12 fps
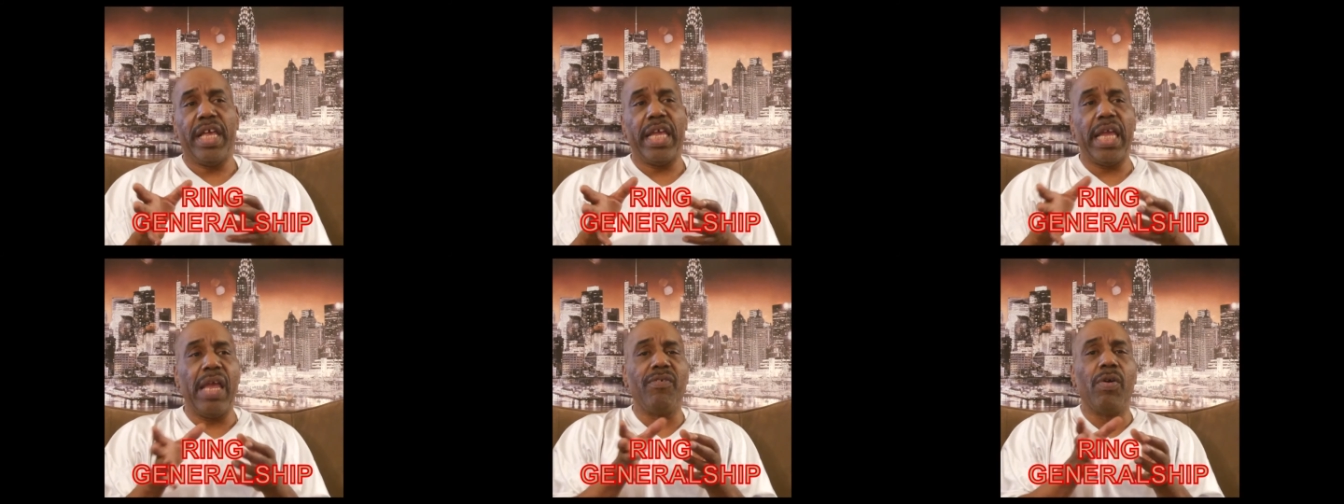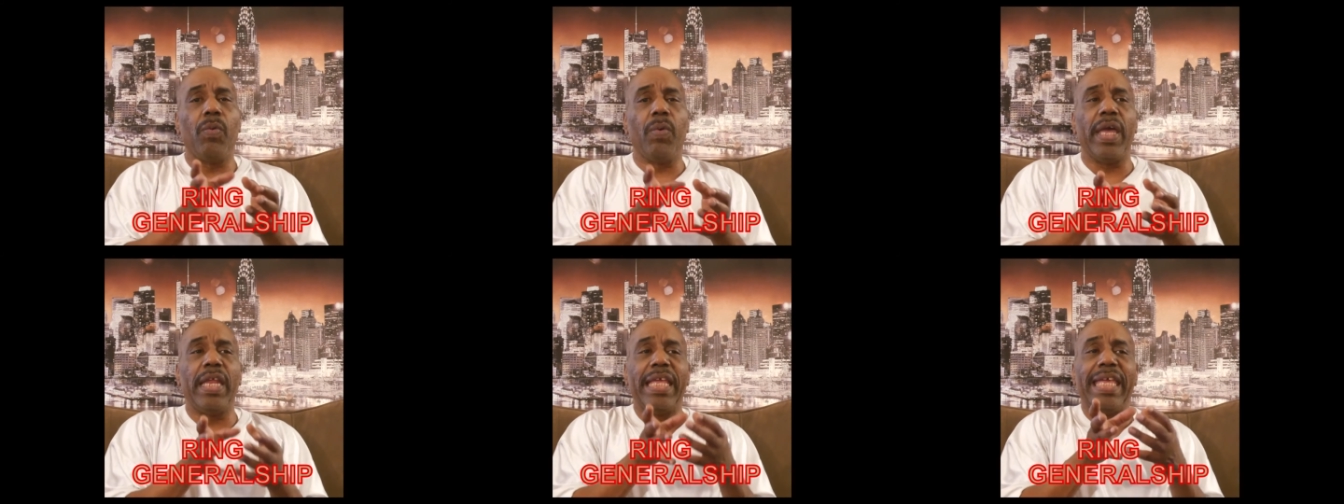Even
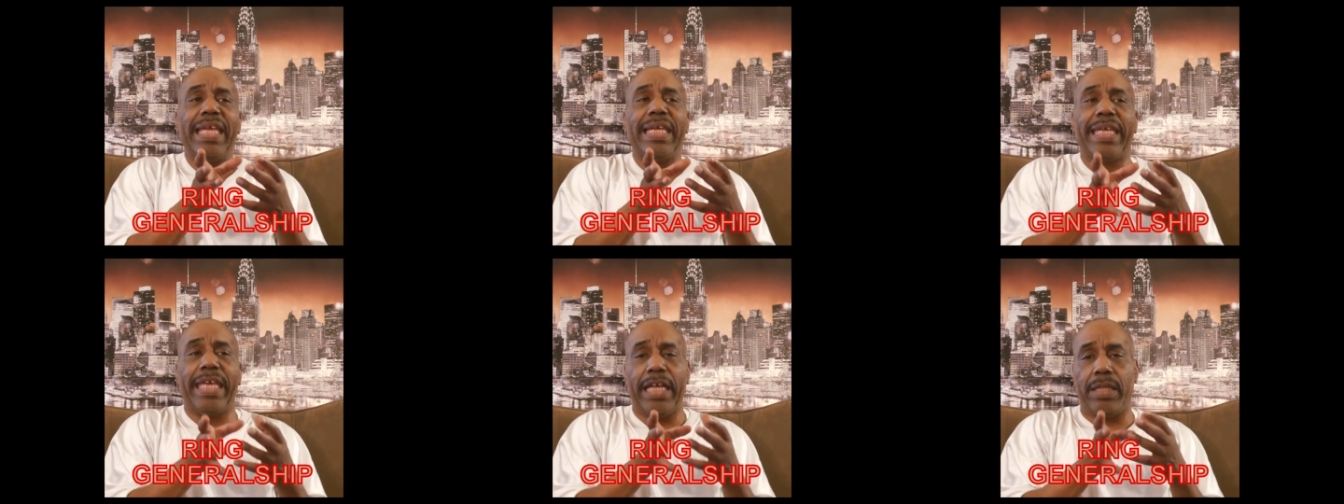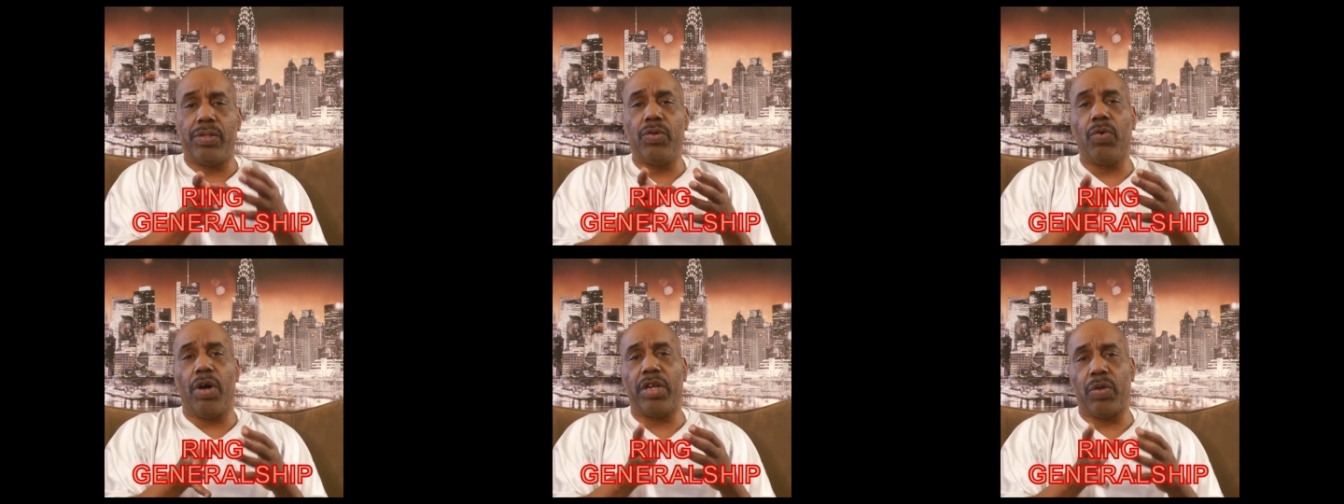when he gets
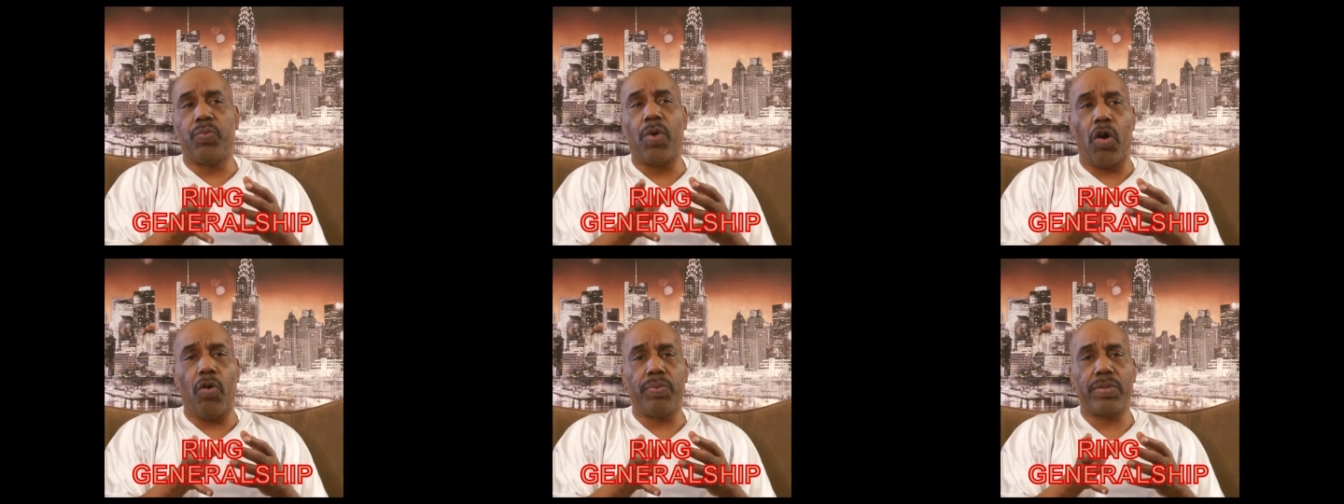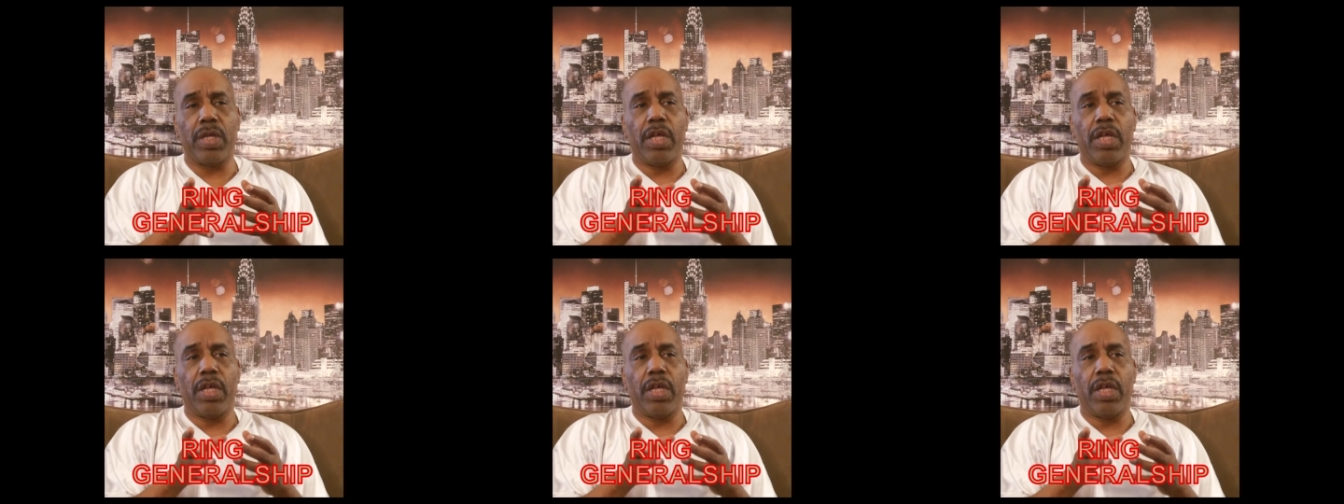you on the ropes,